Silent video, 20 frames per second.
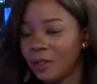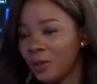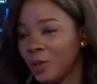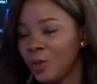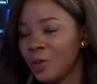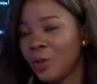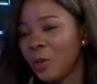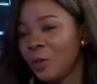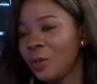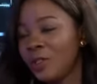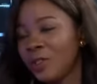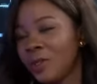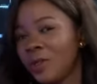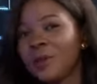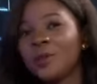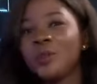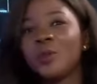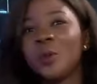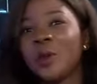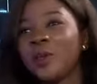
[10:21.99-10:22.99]
There
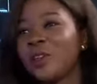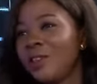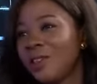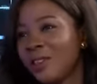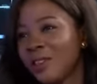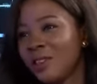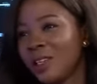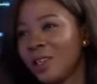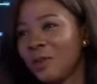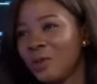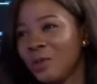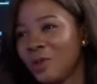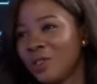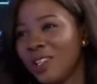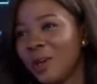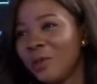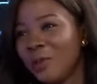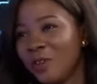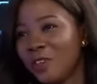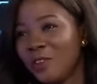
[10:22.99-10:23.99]
were so many other things I could use
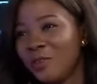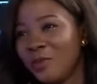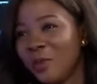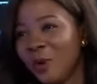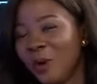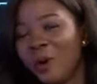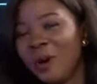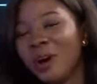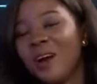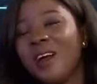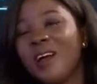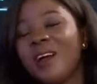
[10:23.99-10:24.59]
that money for.